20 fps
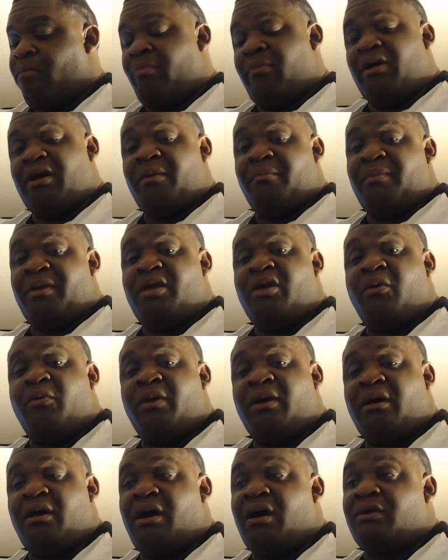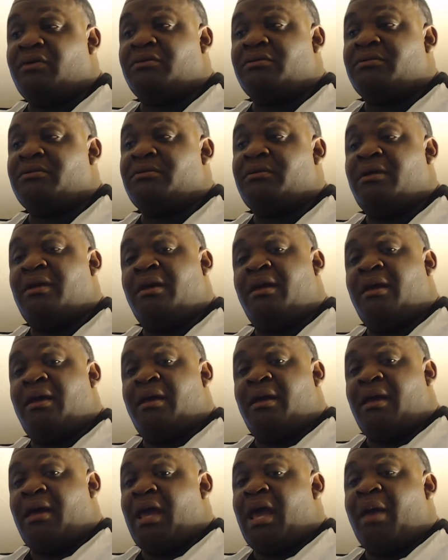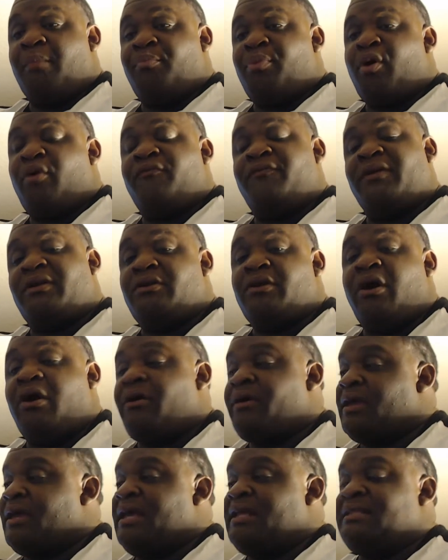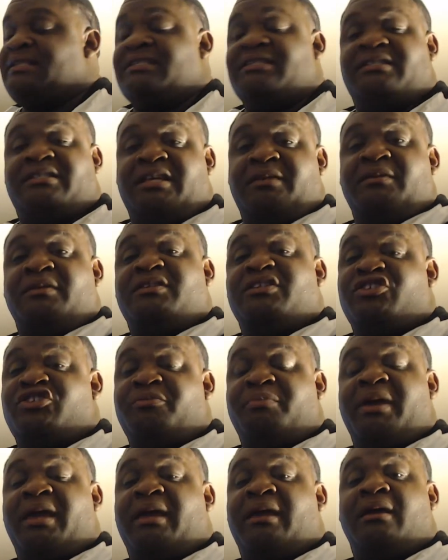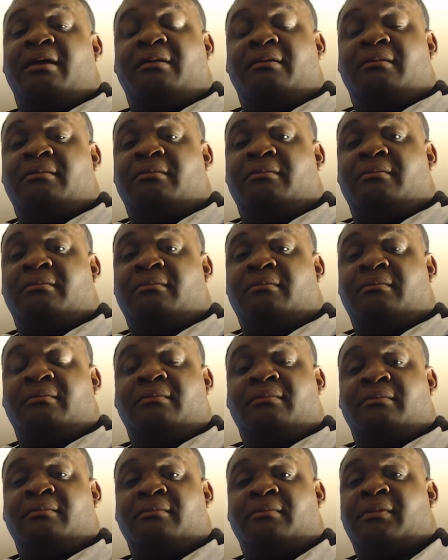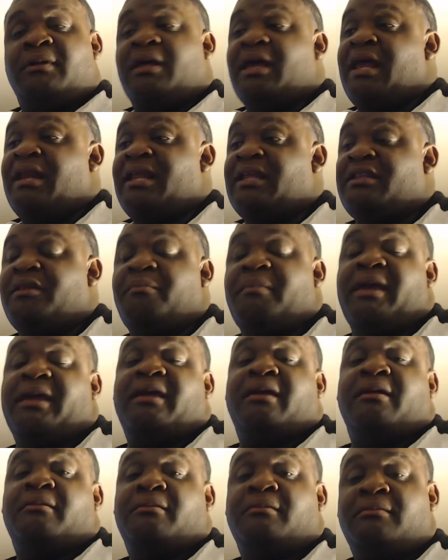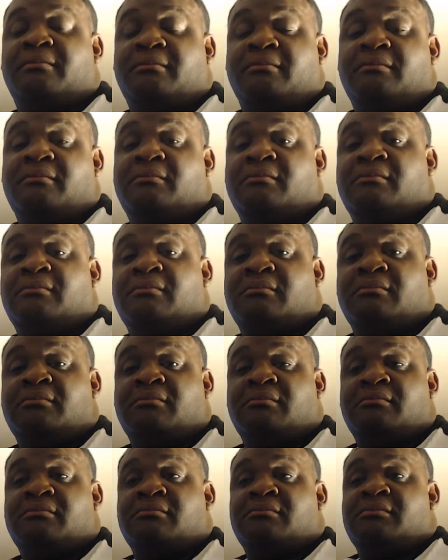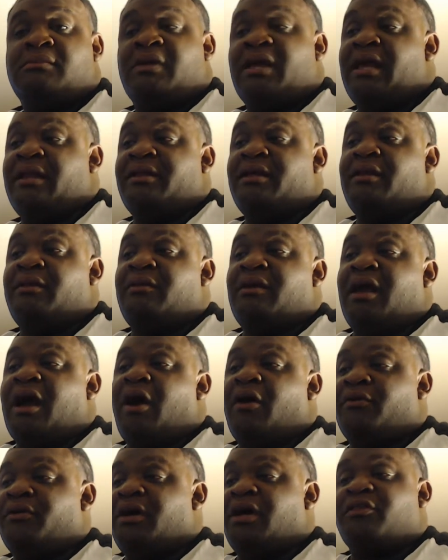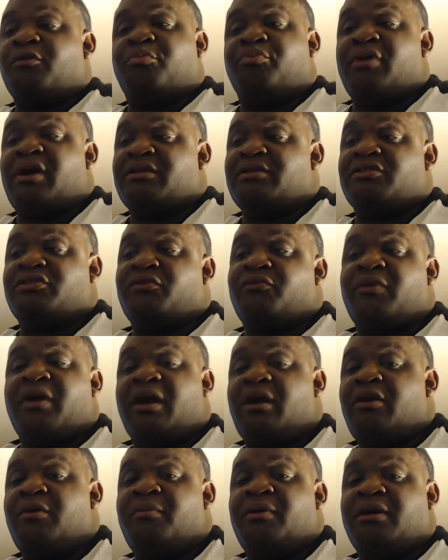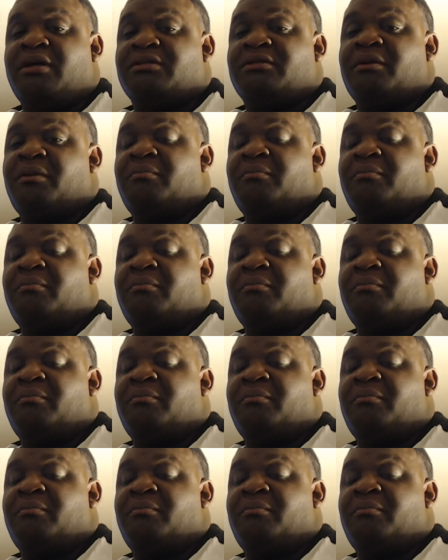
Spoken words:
Camille and Conquers, and Perfect Dark, and send them to Japan and let them make it. And then all the other projects around here, because